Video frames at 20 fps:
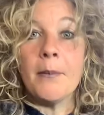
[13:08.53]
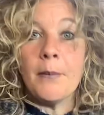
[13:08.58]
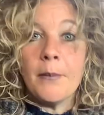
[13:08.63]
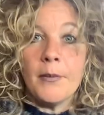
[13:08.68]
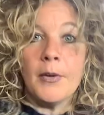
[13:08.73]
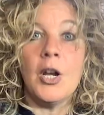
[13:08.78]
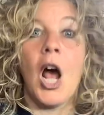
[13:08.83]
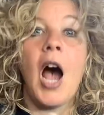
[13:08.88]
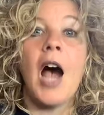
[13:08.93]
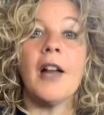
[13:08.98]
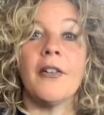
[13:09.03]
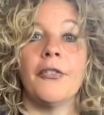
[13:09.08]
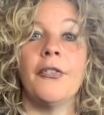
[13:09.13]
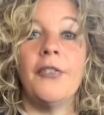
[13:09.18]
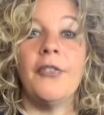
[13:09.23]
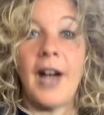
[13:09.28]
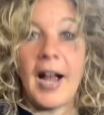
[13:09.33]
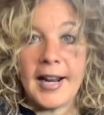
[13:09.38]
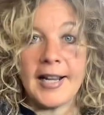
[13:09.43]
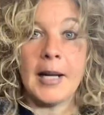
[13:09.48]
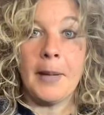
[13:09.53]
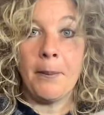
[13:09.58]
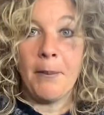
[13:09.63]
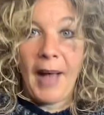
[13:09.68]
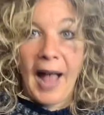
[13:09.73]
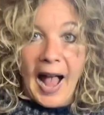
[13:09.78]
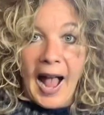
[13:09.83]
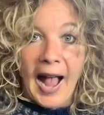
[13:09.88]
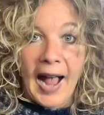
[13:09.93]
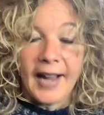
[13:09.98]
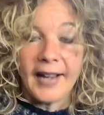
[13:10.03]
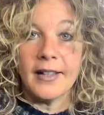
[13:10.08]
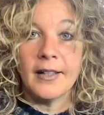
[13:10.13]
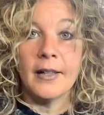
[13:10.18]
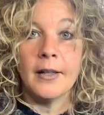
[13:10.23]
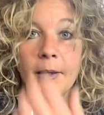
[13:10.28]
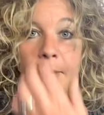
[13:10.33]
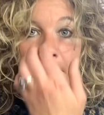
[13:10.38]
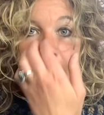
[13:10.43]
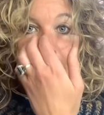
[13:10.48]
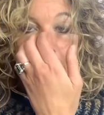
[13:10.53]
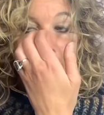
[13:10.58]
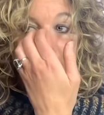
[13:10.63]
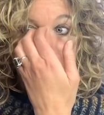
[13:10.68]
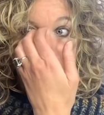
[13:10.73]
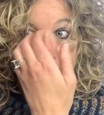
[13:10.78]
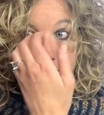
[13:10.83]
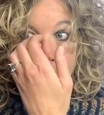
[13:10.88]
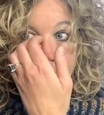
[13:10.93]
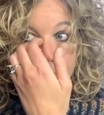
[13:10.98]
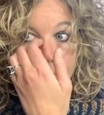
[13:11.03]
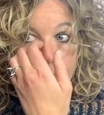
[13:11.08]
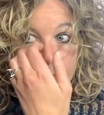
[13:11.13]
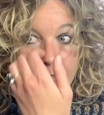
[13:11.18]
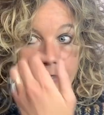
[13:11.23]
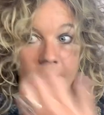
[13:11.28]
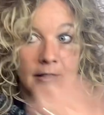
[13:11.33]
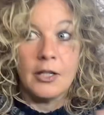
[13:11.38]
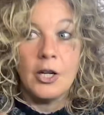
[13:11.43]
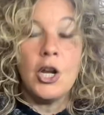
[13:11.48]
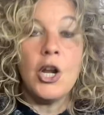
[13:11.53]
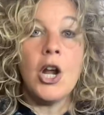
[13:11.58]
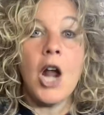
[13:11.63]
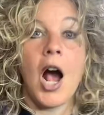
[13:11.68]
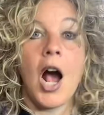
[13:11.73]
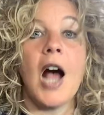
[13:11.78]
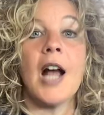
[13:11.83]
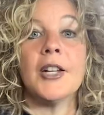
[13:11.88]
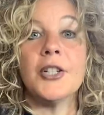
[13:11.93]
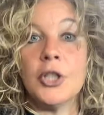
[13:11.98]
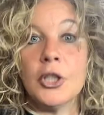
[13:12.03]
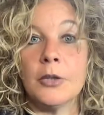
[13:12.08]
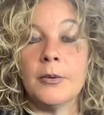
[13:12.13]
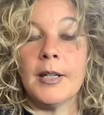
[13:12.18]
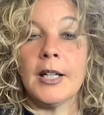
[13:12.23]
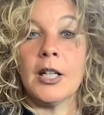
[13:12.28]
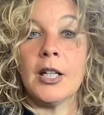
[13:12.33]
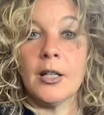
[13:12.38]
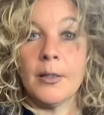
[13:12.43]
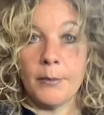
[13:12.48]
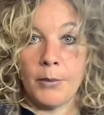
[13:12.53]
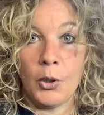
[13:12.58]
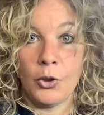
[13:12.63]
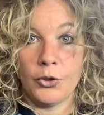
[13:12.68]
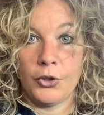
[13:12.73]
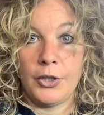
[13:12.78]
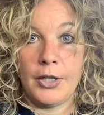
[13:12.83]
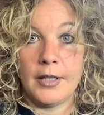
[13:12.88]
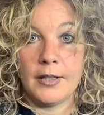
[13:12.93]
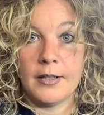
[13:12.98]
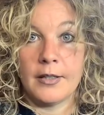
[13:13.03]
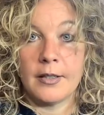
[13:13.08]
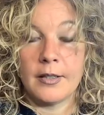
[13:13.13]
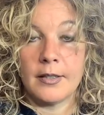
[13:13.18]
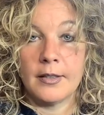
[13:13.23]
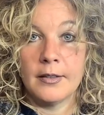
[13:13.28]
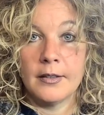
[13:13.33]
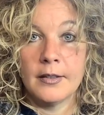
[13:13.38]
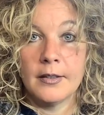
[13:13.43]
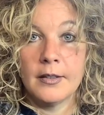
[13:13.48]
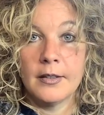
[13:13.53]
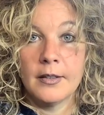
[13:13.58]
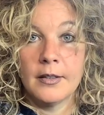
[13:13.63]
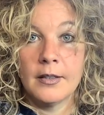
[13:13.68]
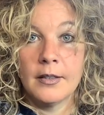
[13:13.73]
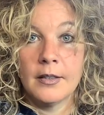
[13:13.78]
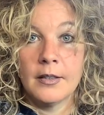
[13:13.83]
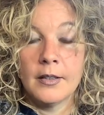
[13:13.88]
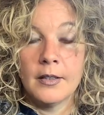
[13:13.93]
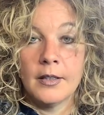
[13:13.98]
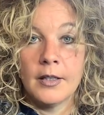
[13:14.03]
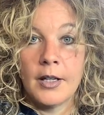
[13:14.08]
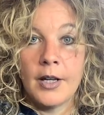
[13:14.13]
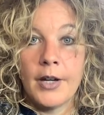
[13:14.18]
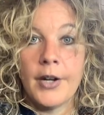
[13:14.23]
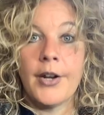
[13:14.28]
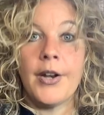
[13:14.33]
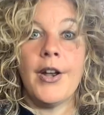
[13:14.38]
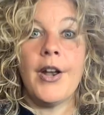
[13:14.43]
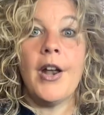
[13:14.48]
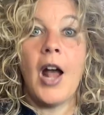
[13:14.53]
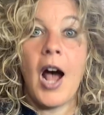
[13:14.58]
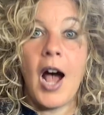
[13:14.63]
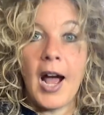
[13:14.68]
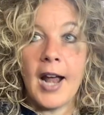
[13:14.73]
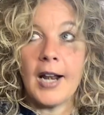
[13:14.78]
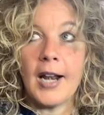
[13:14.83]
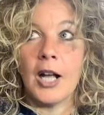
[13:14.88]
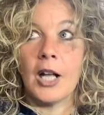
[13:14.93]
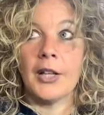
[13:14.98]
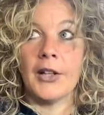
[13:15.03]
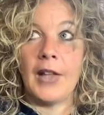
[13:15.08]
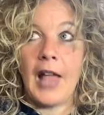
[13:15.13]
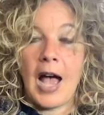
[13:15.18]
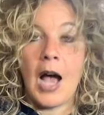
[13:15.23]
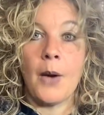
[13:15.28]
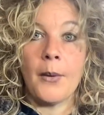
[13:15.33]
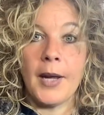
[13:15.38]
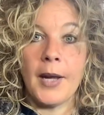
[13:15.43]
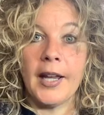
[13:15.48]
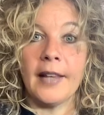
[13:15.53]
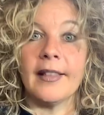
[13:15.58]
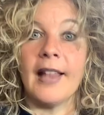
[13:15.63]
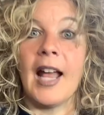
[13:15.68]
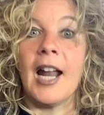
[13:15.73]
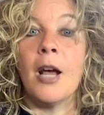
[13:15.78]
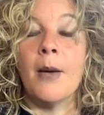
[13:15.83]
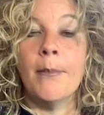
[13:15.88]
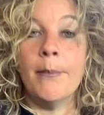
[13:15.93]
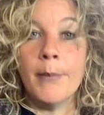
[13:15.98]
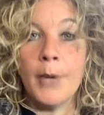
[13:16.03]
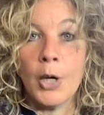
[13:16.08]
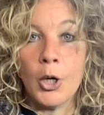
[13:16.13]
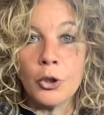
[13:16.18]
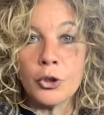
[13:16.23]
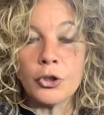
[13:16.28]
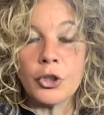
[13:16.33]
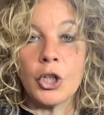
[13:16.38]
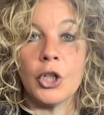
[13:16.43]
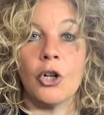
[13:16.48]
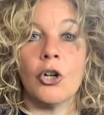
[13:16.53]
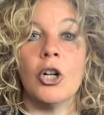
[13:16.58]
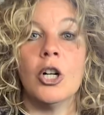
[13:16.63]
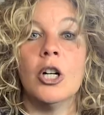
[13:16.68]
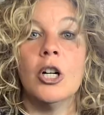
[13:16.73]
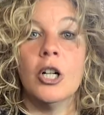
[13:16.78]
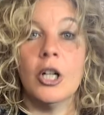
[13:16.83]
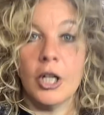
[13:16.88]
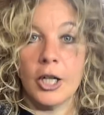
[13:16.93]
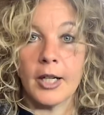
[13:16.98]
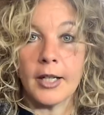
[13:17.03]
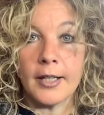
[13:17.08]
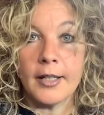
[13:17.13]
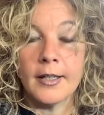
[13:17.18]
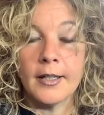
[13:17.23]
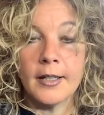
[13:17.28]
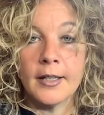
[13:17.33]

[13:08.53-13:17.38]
not fighting back means not doing compulsions, not allowing that emotional hook